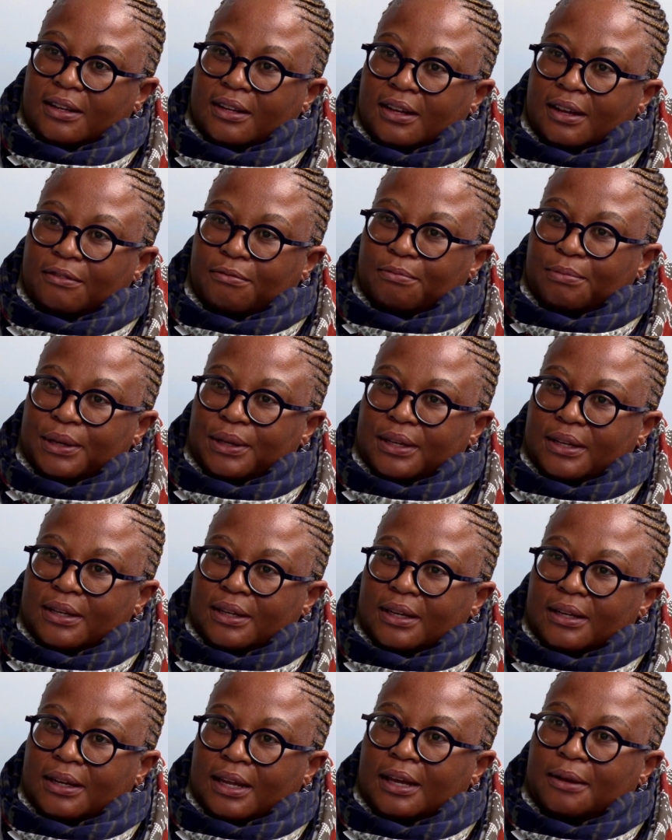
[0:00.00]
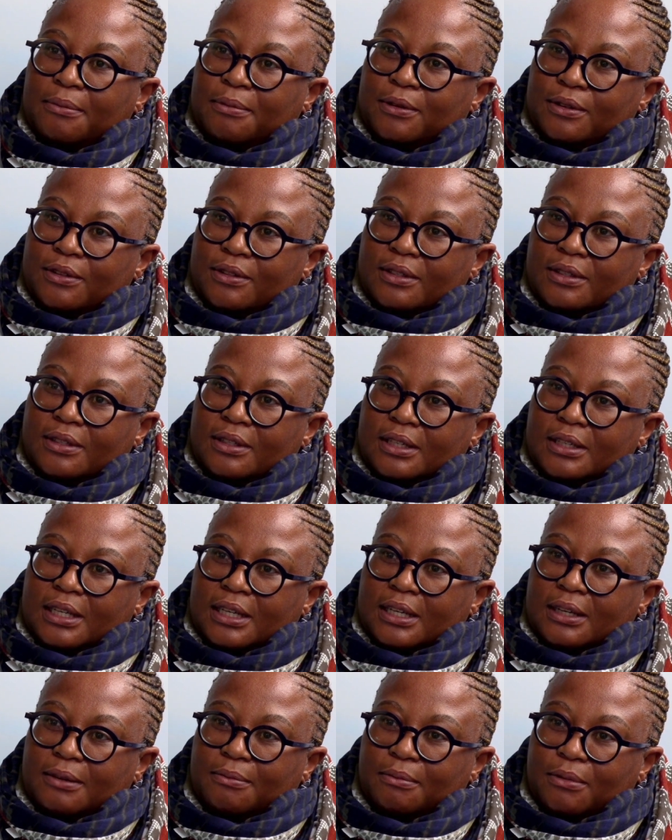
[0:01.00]
have been enabled
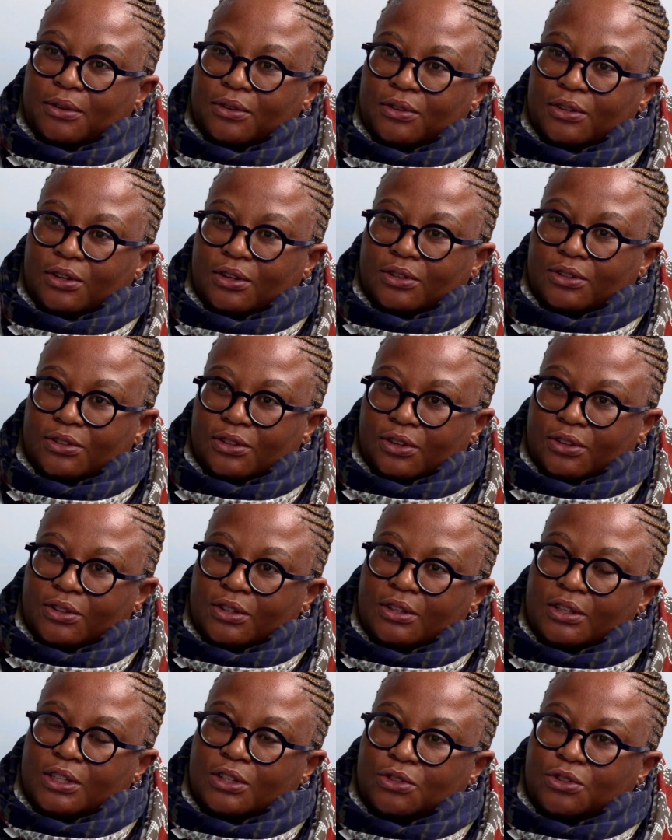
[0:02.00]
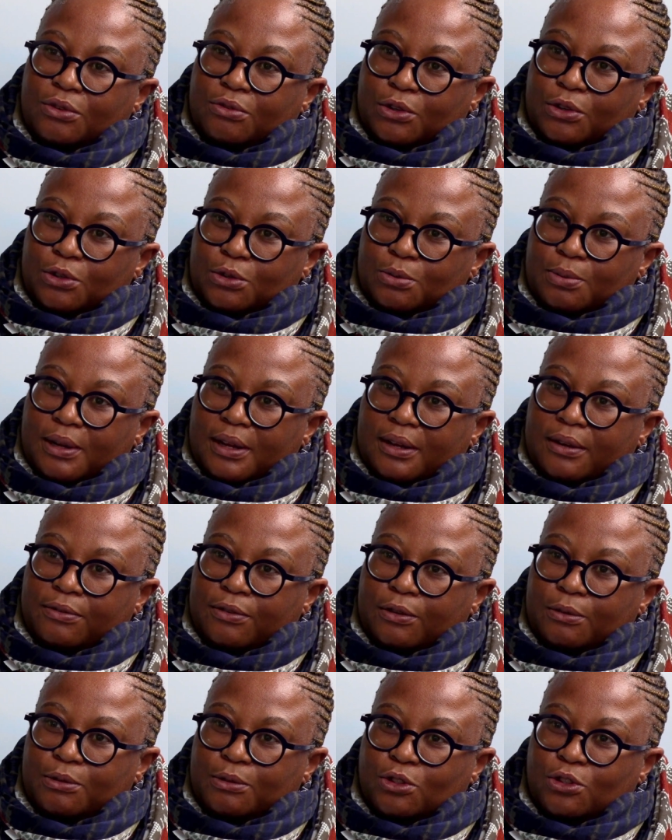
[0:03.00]
on each of those
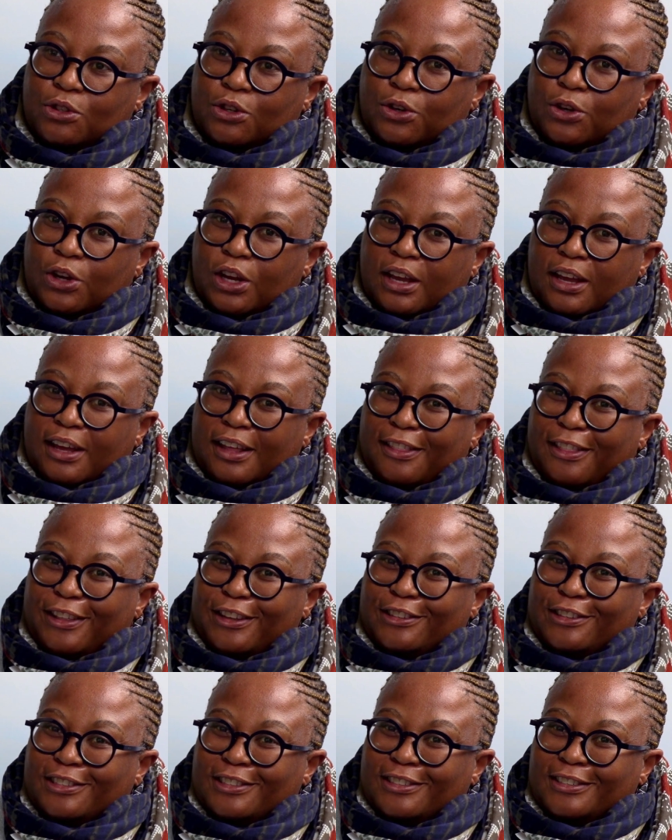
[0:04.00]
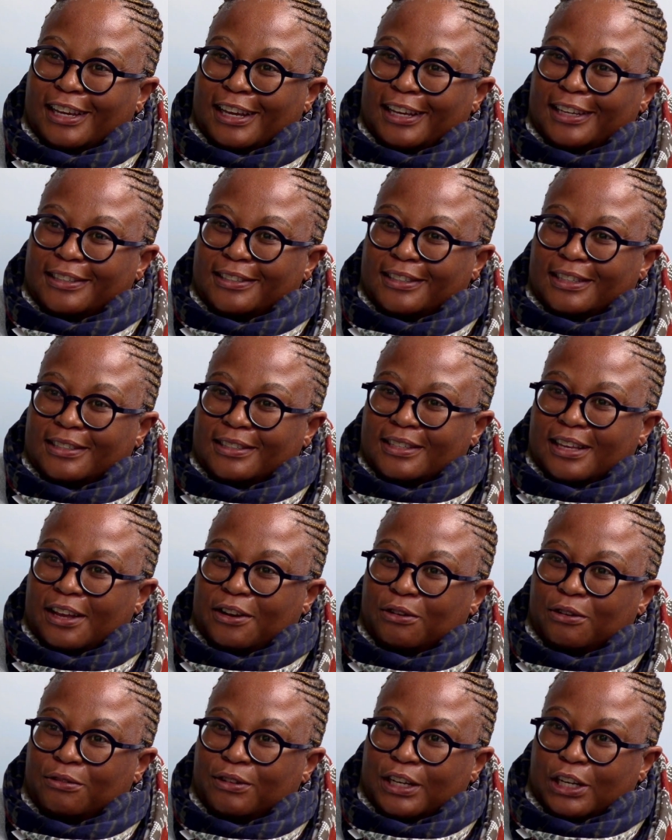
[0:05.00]
platforms. So this is a
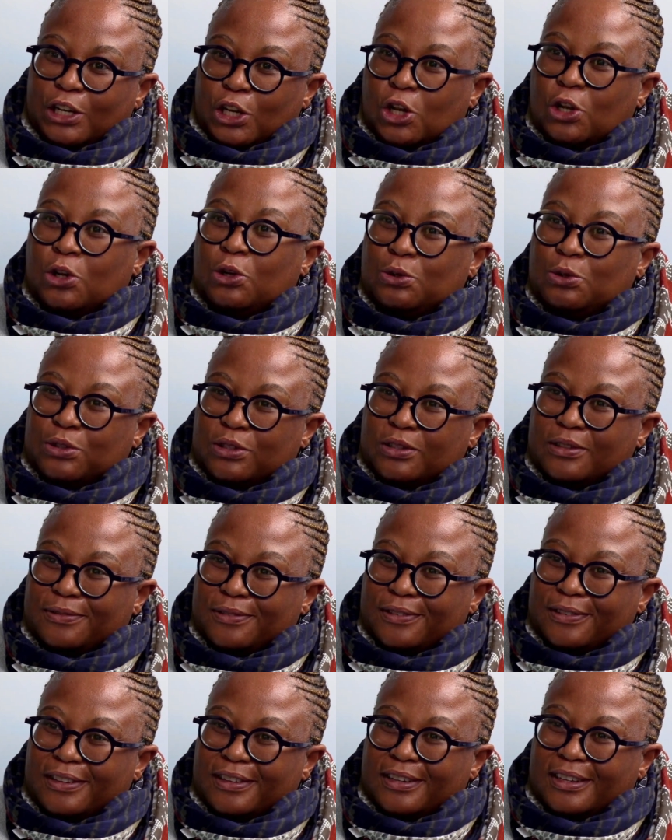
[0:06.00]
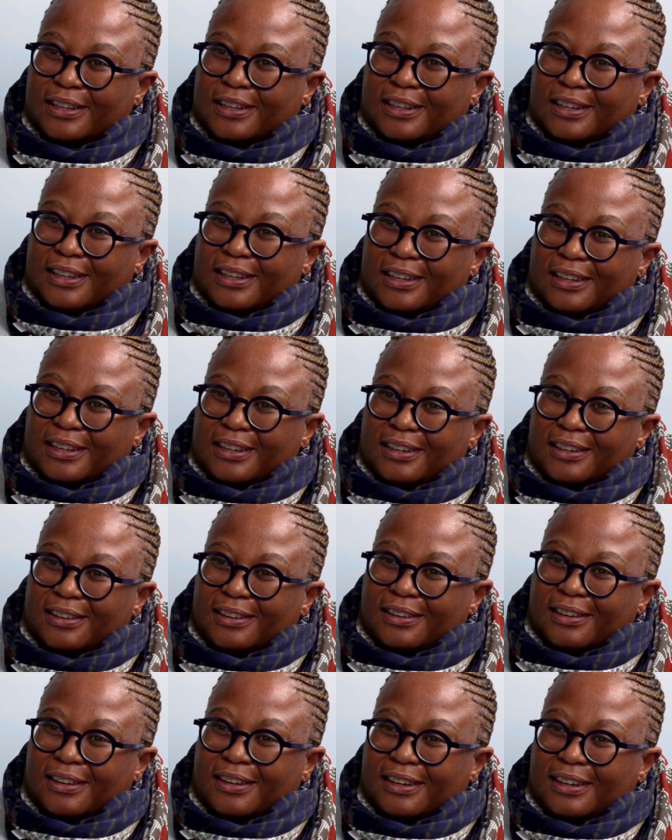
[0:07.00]
sign of an inclusive
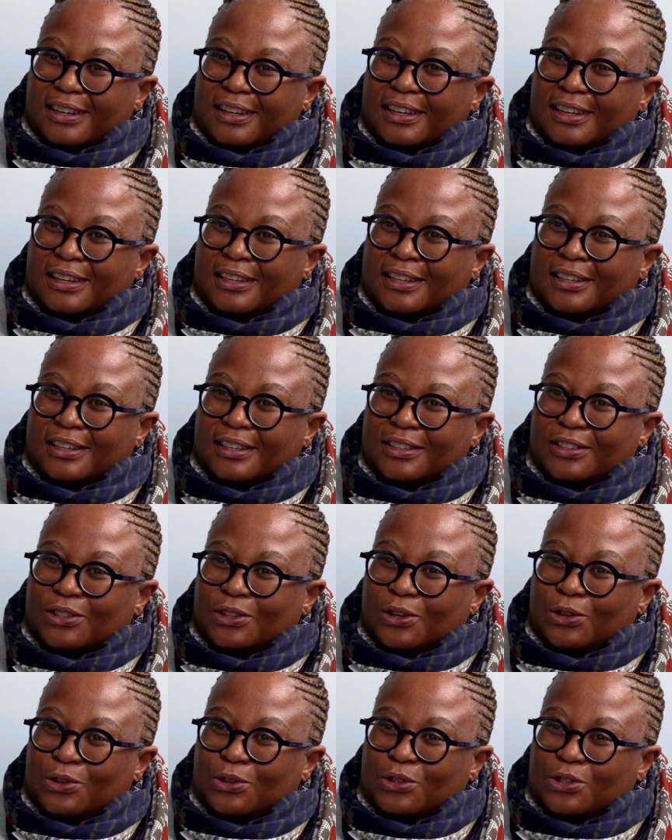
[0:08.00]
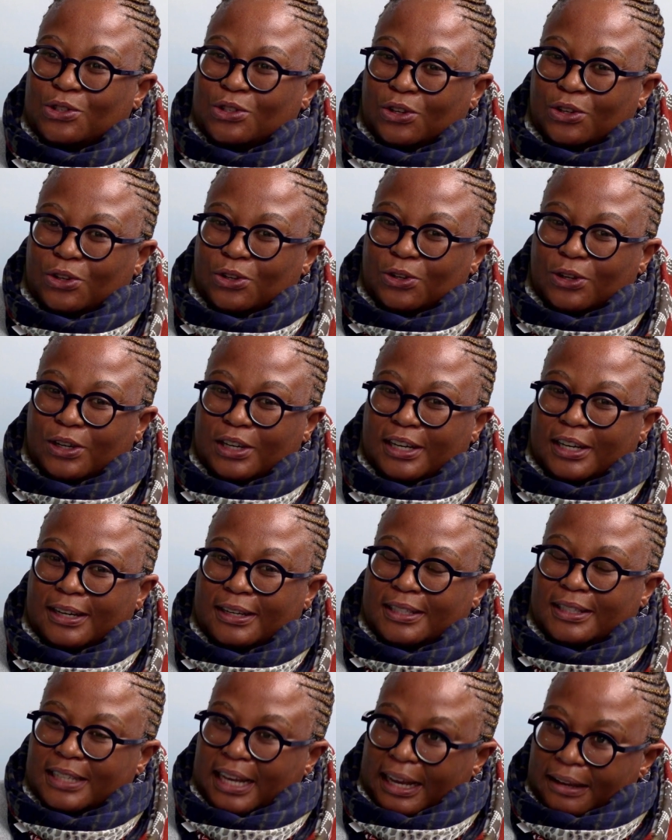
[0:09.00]
it is also
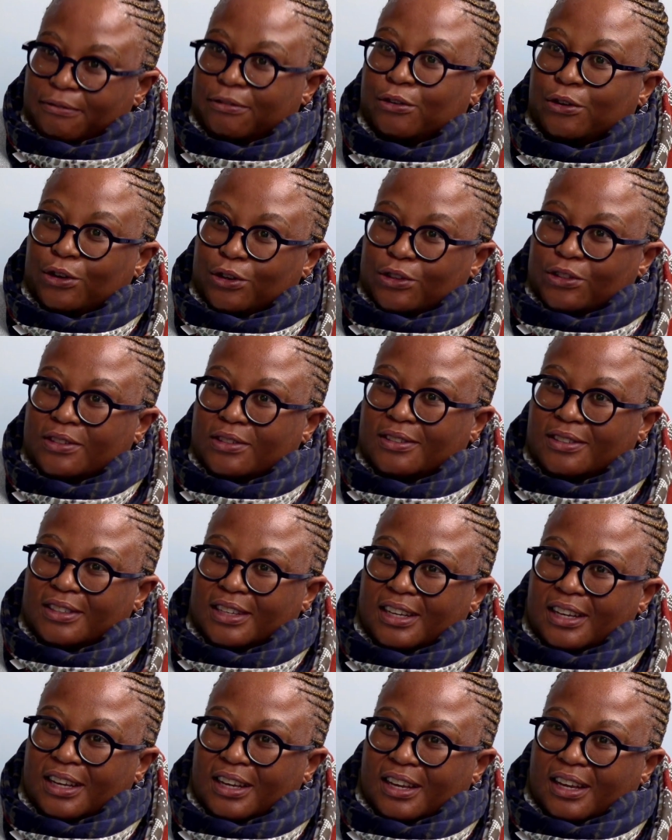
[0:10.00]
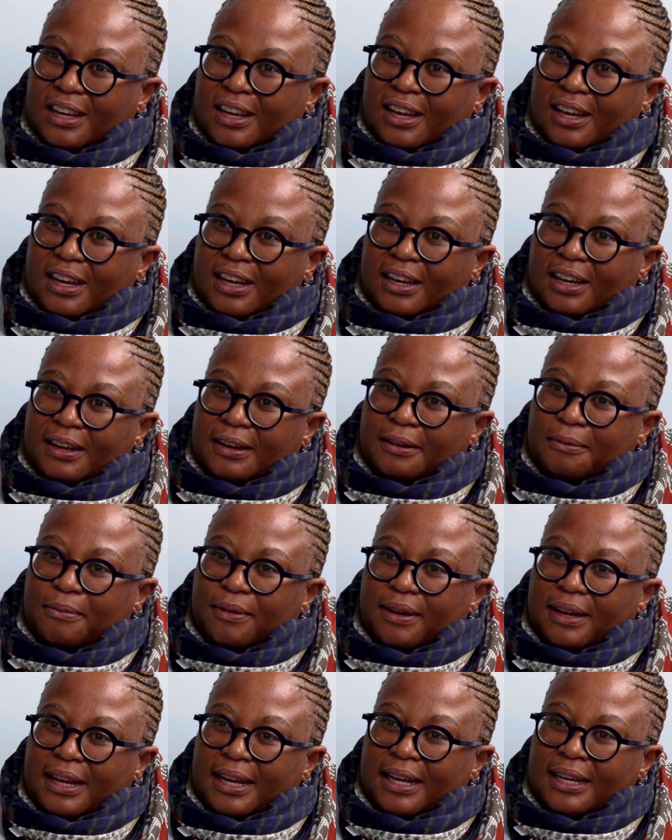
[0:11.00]
diverse, and